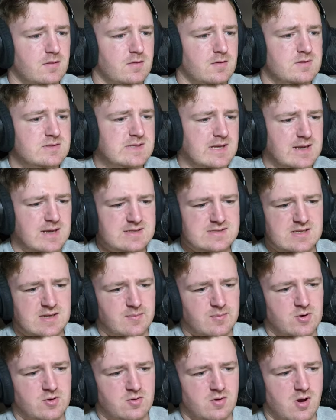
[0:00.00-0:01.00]
Is that guy's
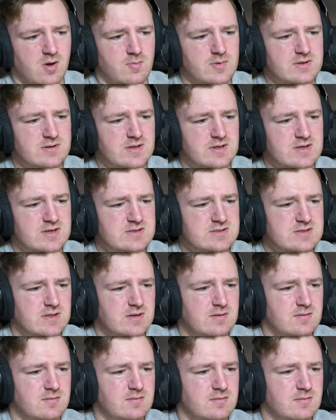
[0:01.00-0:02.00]
name Gromit, they just
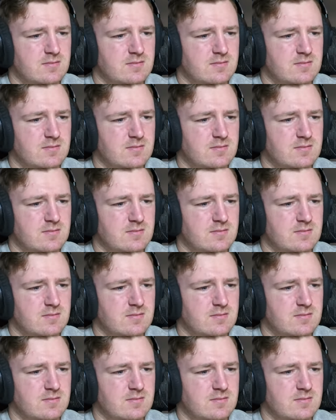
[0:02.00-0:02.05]
said?